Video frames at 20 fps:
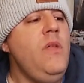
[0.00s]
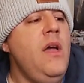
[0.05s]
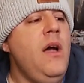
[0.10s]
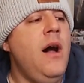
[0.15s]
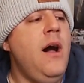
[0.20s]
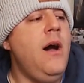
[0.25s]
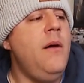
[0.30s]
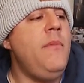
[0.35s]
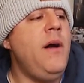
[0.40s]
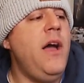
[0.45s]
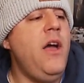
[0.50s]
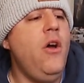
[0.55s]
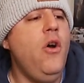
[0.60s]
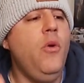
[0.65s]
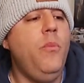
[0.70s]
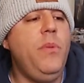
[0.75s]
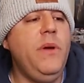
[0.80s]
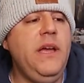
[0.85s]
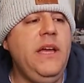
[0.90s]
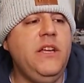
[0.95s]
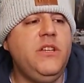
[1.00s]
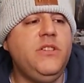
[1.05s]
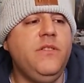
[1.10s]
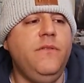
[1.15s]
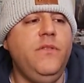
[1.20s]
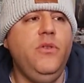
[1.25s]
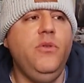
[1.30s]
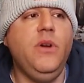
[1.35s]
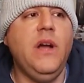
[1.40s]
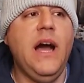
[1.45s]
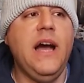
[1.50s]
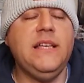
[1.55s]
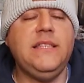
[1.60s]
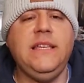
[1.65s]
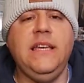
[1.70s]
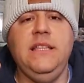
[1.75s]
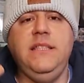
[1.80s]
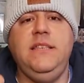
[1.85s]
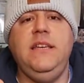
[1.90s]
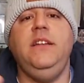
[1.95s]
I hope each of you guys
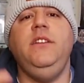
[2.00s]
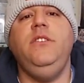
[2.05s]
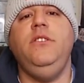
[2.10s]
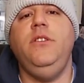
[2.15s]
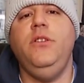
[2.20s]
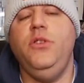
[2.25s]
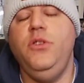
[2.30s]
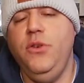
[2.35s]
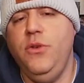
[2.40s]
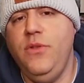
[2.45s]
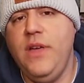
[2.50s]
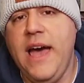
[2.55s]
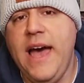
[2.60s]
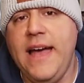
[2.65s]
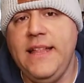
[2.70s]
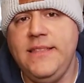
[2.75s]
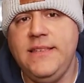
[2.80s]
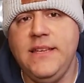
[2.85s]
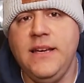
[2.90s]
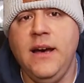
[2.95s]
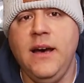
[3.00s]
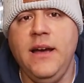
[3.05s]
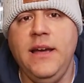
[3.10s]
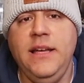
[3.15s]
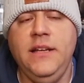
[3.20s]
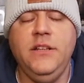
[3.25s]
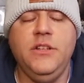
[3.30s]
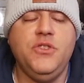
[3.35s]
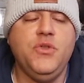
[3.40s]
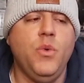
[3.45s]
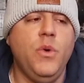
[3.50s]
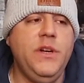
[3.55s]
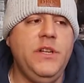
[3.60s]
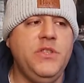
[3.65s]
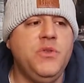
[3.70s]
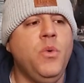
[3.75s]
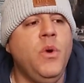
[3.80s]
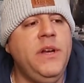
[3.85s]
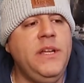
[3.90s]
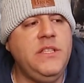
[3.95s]
continue to do that into
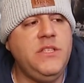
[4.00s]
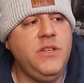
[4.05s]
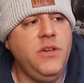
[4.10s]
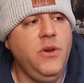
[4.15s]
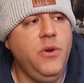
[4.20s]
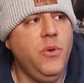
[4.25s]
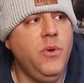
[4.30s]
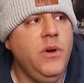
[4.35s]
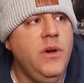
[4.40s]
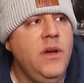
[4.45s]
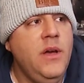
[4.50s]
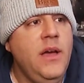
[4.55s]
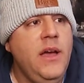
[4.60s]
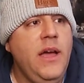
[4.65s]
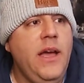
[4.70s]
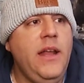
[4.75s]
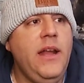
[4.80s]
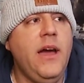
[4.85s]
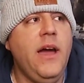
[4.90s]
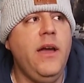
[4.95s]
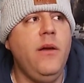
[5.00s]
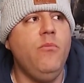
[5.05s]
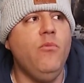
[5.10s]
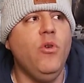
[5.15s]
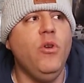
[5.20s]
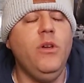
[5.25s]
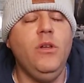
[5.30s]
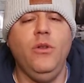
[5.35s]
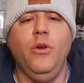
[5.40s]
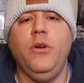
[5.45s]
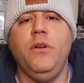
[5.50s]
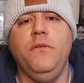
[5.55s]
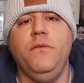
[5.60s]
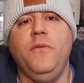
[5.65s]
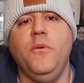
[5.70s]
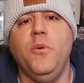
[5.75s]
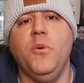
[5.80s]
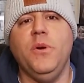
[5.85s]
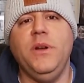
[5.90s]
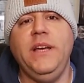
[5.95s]
2022, and I am really looking
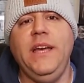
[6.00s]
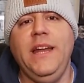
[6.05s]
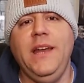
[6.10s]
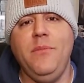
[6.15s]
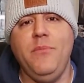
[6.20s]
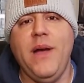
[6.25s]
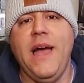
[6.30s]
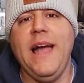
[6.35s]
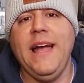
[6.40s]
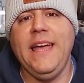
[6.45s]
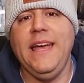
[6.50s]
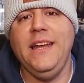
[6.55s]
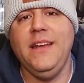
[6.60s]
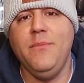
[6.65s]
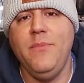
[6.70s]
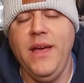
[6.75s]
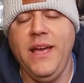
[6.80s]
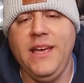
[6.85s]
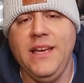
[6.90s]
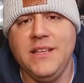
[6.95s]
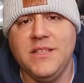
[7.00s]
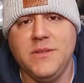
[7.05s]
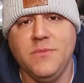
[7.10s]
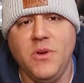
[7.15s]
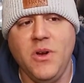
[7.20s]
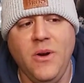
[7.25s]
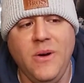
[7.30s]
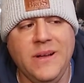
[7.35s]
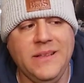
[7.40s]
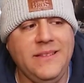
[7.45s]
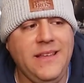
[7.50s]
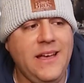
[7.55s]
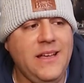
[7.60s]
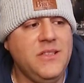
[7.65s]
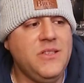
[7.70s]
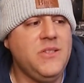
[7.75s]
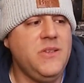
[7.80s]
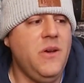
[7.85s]
forward to getting back into making some content.